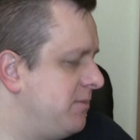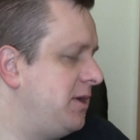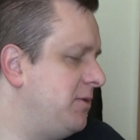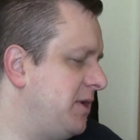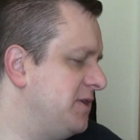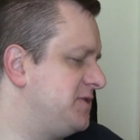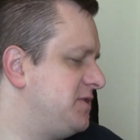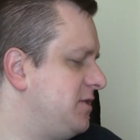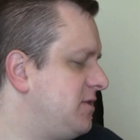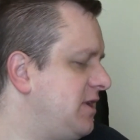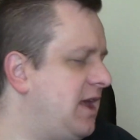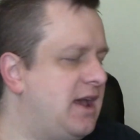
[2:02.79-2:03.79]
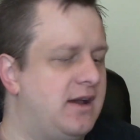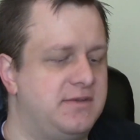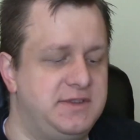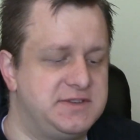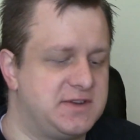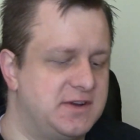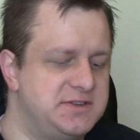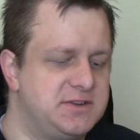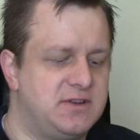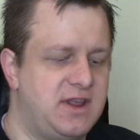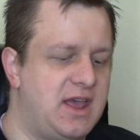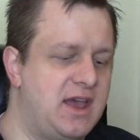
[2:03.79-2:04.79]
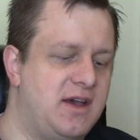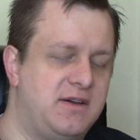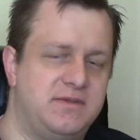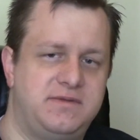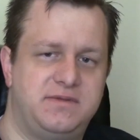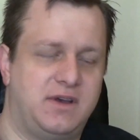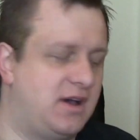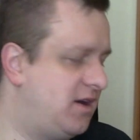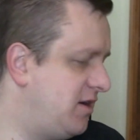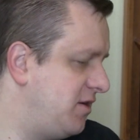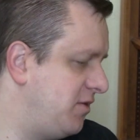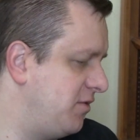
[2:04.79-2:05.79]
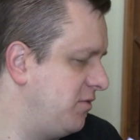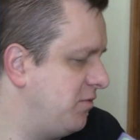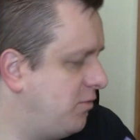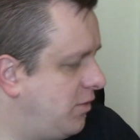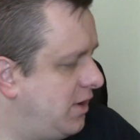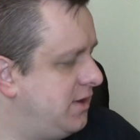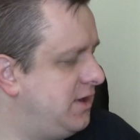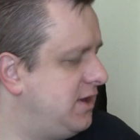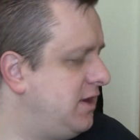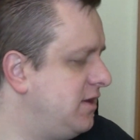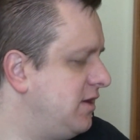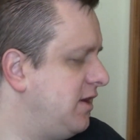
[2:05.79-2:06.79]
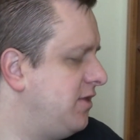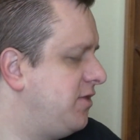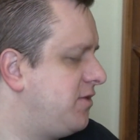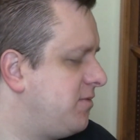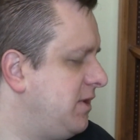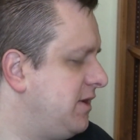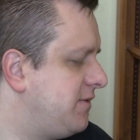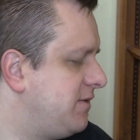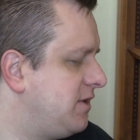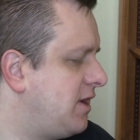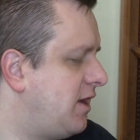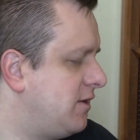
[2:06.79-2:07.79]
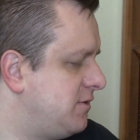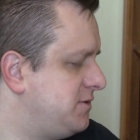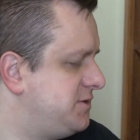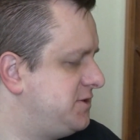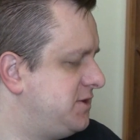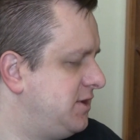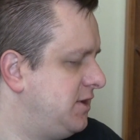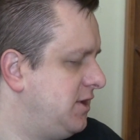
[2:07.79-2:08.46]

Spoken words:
anyway, so you're going to have these cards. You're going to have one in 3 different colors.